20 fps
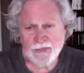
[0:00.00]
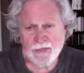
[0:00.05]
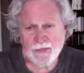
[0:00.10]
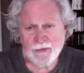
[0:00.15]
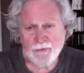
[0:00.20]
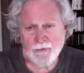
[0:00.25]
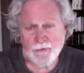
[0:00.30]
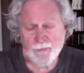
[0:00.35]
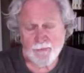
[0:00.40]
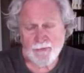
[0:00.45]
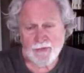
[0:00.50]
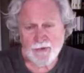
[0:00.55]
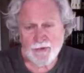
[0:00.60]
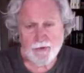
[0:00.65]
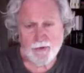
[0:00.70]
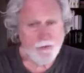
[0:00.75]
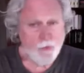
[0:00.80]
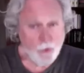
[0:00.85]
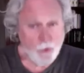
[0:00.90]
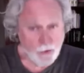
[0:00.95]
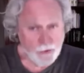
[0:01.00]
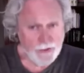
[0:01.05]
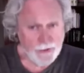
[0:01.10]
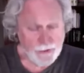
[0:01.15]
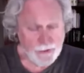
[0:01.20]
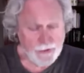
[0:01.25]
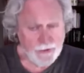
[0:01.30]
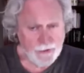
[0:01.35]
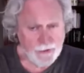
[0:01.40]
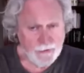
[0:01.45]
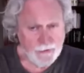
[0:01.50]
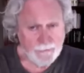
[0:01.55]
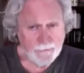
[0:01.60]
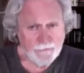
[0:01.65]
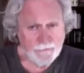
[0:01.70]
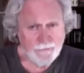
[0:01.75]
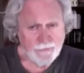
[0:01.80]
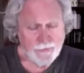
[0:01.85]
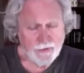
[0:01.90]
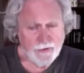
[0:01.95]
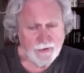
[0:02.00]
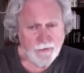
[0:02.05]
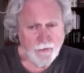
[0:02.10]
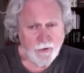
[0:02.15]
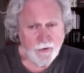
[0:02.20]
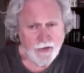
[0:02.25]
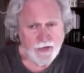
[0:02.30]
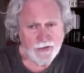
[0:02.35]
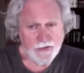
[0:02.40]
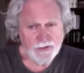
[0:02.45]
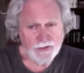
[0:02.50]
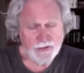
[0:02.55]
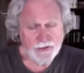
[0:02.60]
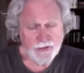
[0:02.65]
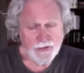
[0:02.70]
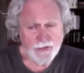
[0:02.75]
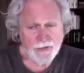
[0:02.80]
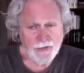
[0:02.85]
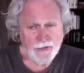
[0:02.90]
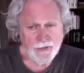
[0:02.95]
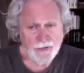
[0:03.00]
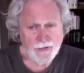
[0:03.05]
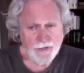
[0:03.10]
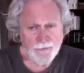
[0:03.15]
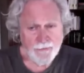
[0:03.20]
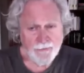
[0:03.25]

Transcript: that were being quoted were actually